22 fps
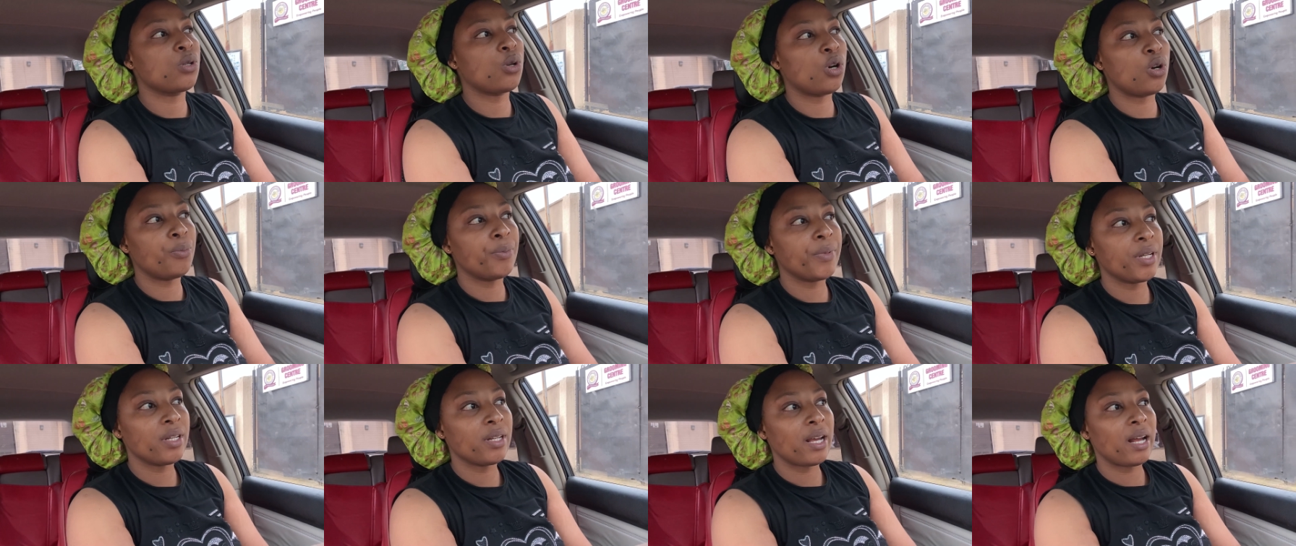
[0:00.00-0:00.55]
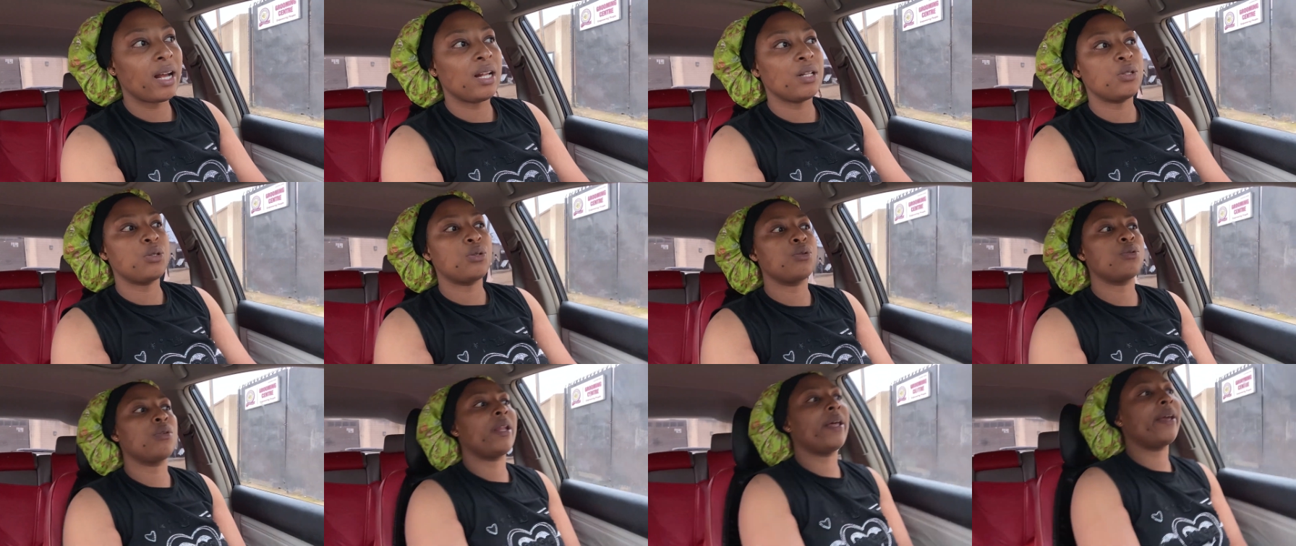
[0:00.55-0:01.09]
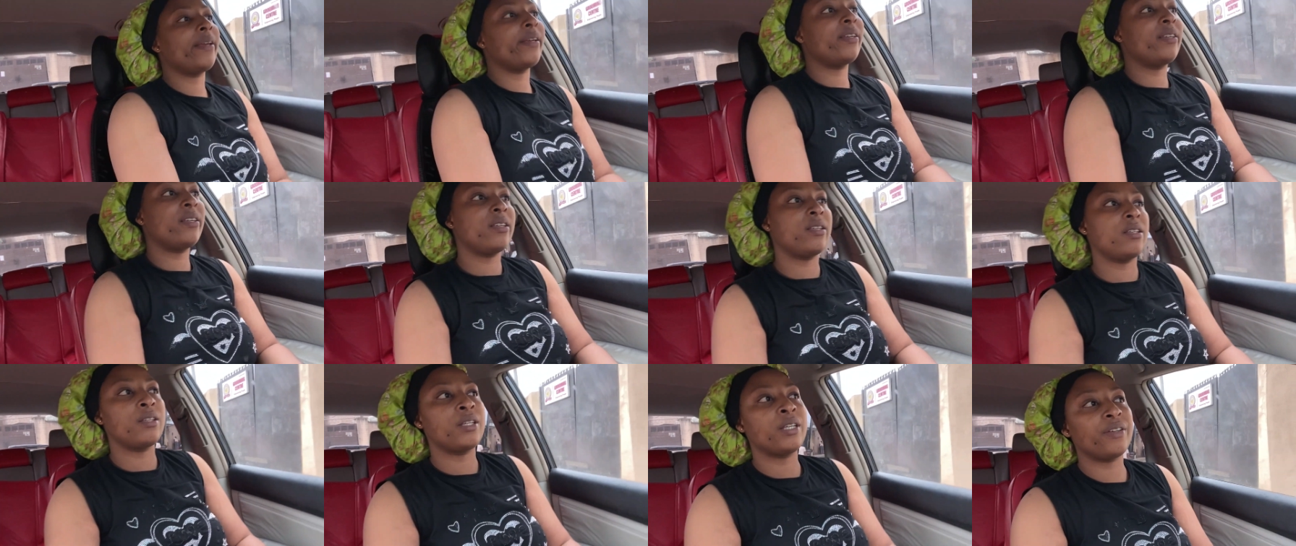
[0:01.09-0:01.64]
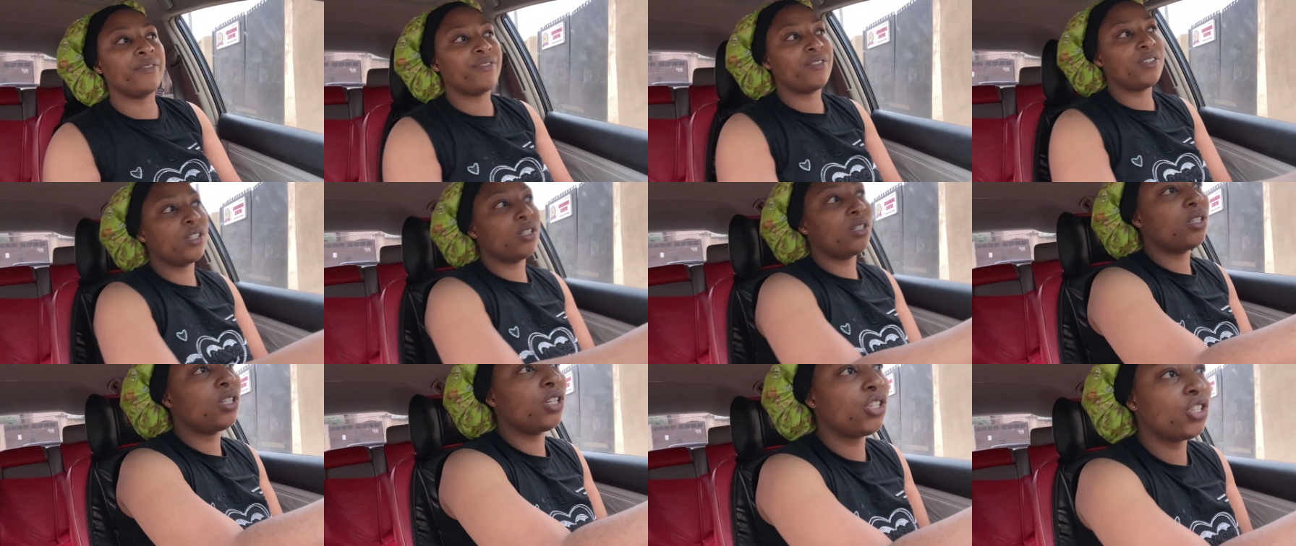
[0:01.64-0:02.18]
coming out to like give the
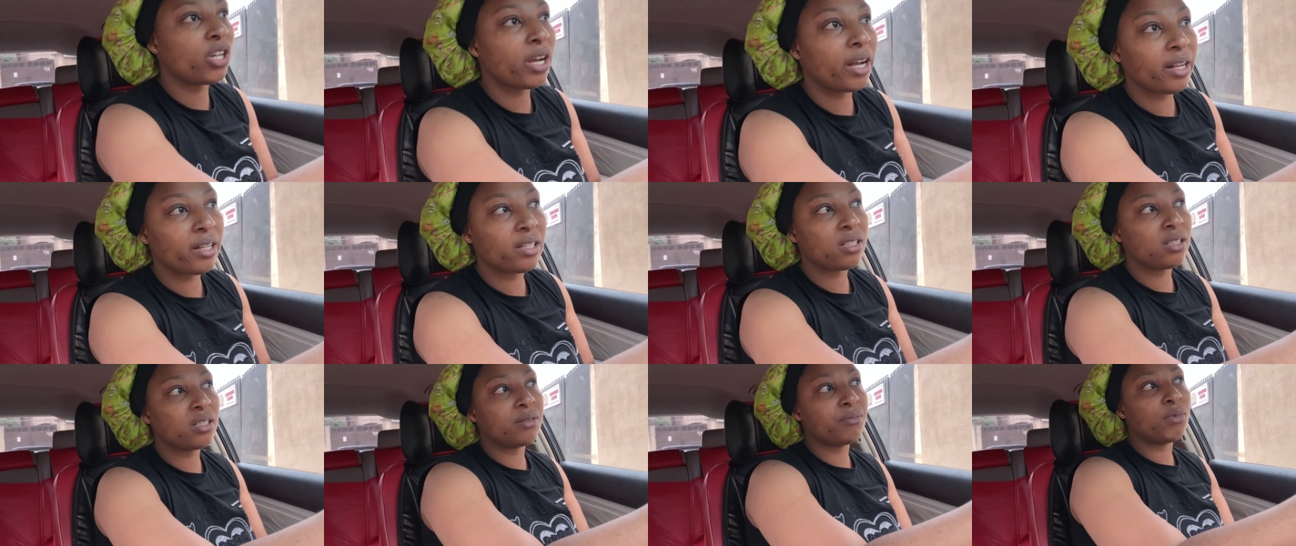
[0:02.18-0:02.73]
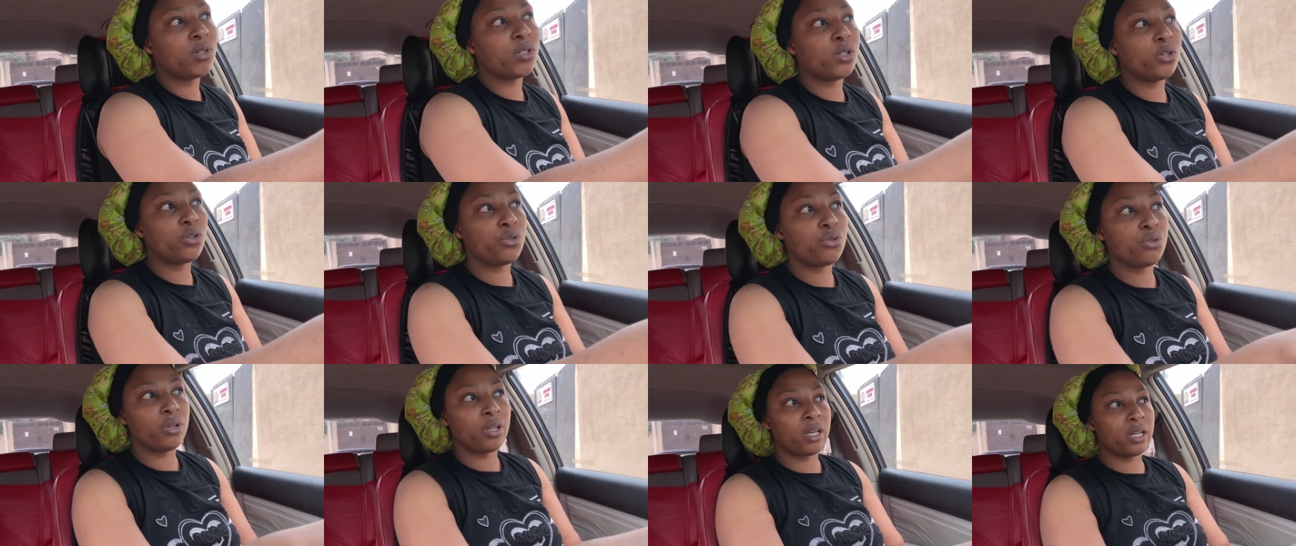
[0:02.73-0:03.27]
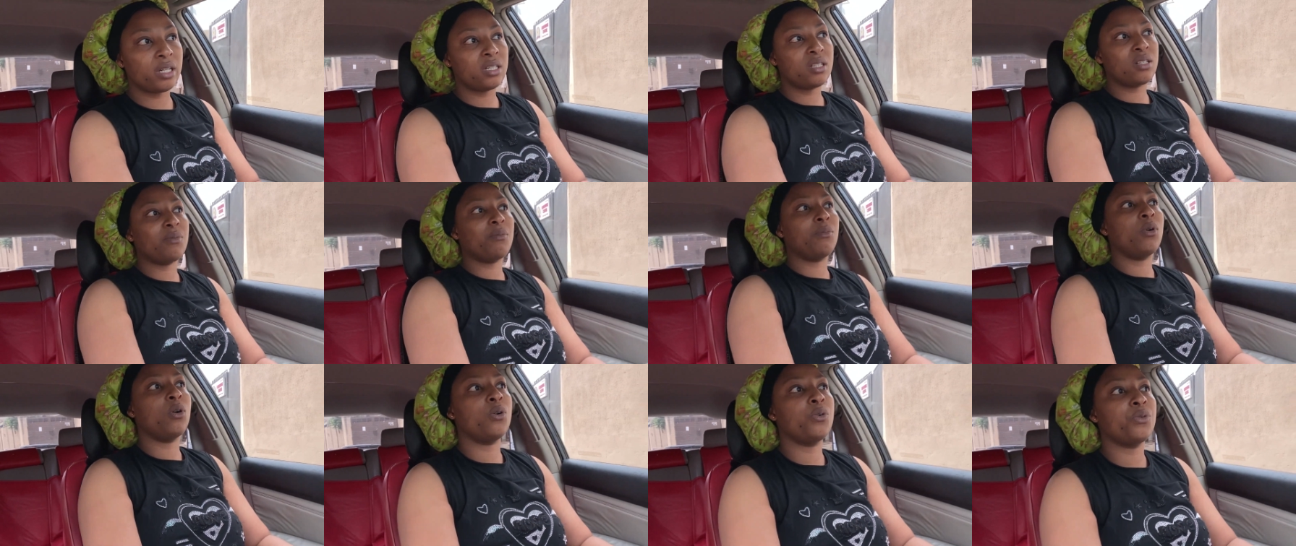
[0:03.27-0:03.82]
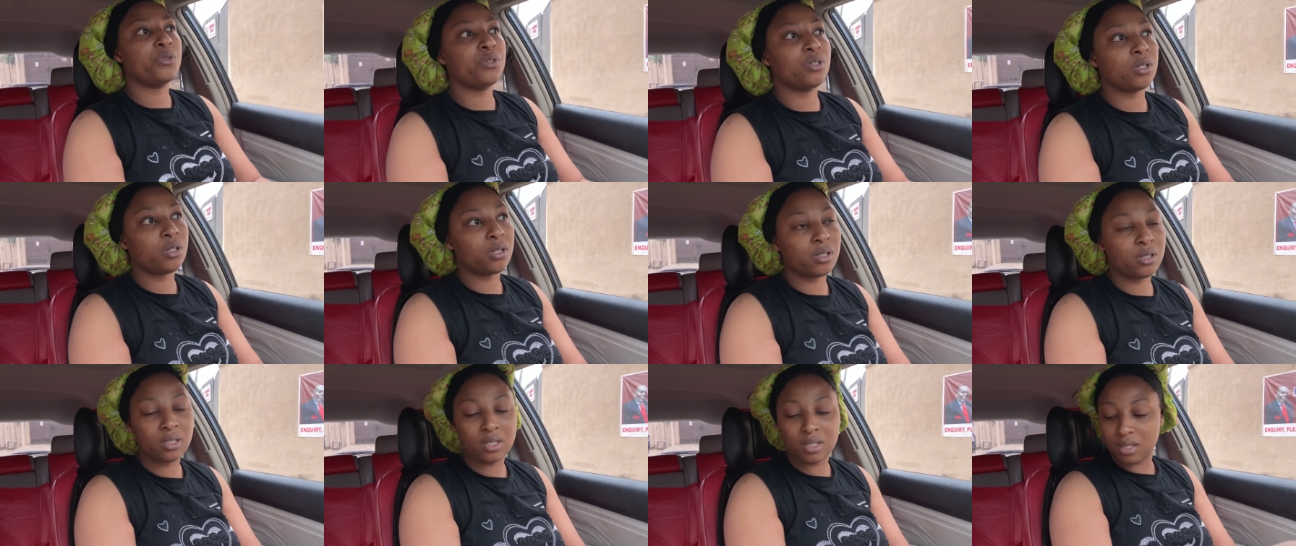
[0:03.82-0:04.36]
teachers money to get malt,
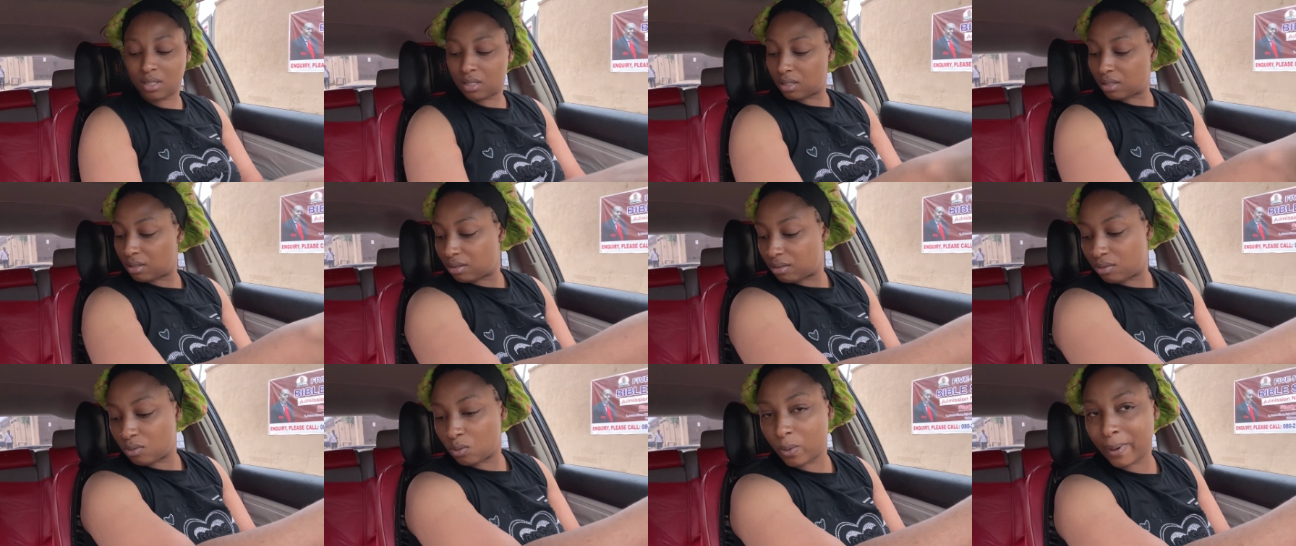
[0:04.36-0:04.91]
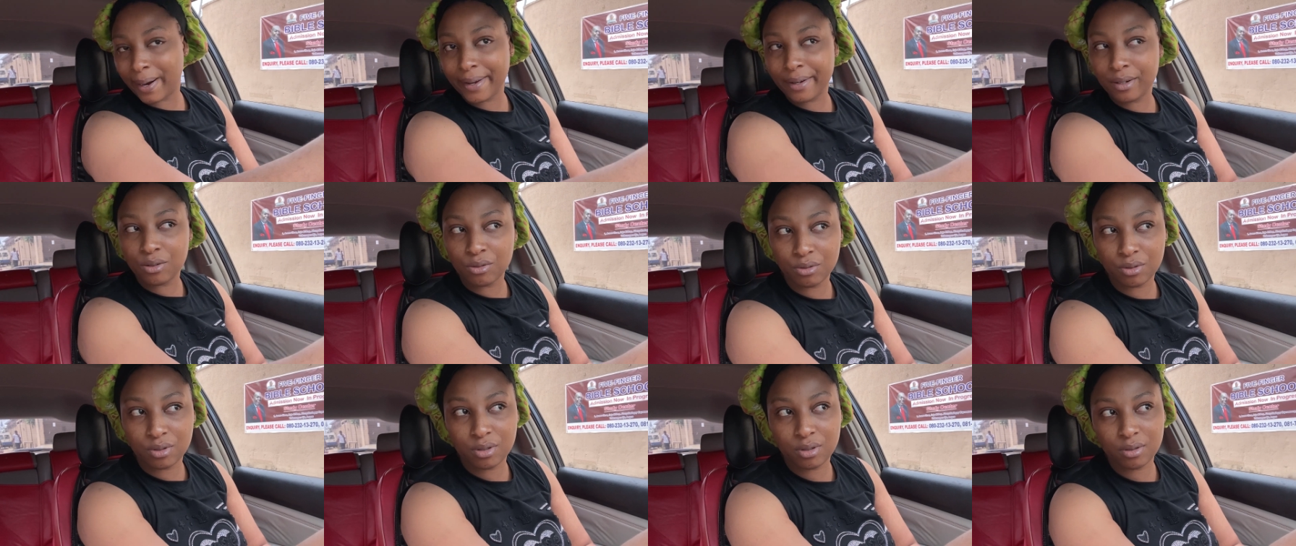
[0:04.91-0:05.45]
because why not?